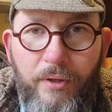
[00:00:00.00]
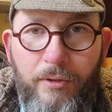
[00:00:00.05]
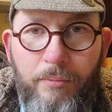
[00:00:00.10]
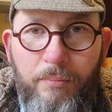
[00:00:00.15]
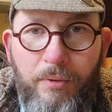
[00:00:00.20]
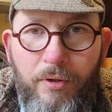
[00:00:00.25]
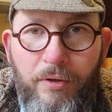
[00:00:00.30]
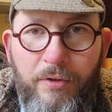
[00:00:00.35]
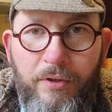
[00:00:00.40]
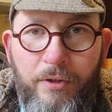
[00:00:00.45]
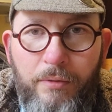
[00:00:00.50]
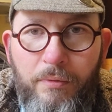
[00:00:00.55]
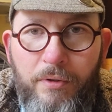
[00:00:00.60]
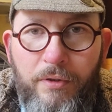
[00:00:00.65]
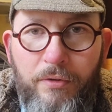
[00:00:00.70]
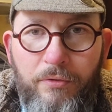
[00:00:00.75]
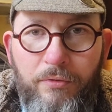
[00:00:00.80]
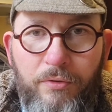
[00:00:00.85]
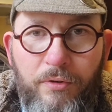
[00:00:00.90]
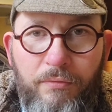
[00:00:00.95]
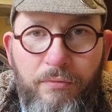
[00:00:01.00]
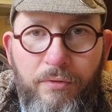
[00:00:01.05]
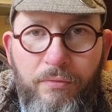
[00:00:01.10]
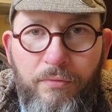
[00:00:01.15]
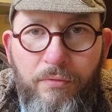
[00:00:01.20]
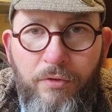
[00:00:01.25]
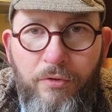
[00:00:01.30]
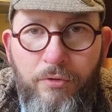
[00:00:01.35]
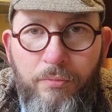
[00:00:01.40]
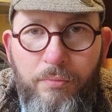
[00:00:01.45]
binding with its sort of
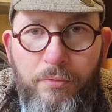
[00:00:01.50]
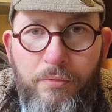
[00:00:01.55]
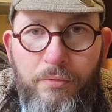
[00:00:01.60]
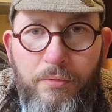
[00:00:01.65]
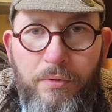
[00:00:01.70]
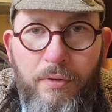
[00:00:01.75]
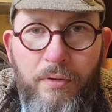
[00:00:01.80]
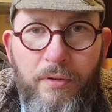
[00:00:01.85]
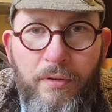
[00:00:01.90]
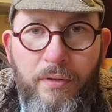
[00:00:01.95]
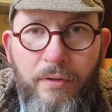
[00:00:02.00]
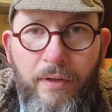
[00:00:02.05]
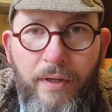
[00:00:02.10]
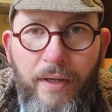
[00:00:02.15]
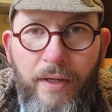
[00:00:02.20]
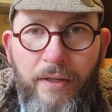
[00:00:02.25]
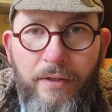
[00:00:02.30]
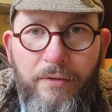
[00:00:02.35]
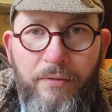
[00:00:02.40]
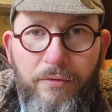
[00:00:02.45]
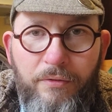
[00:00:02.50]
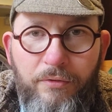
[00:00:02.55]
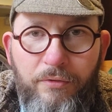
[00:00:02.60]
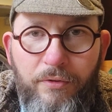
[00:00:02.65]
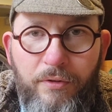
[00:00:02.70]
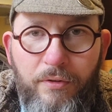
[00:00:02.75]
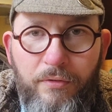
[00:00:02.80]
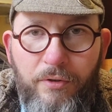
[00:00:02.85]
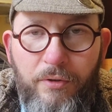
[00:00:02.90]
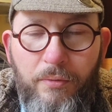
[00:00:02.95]
invisible ends,
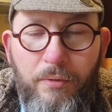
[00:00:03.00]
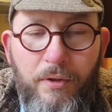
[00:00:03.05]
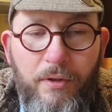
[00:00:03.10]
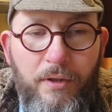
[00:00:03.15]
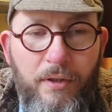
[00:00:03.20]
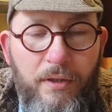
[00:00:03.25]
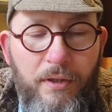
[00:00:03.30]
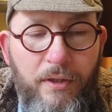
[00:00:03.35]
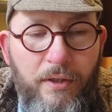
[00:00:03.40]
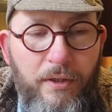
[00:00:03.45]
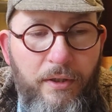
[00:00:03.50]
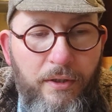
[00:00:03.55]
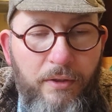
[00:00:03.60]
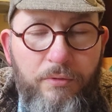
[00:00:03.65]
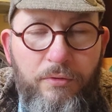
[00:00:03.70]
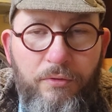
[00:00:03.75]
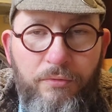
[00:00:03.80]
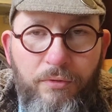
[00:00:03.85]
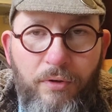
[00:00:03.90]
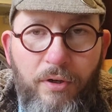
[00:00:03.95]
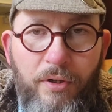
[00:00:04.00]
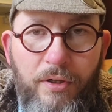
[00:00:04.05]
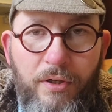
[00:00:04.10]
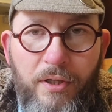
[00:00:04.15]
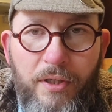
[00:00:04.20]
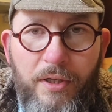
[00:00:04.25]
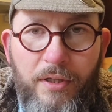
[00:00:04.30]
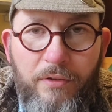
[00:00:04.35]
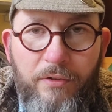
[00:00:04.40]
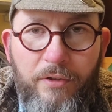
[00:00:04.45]
as it were, which is very
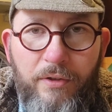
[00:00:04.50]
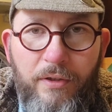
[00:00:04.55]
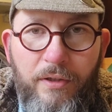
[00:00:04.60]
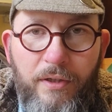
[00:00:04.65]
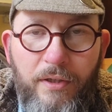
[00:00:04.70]
neat.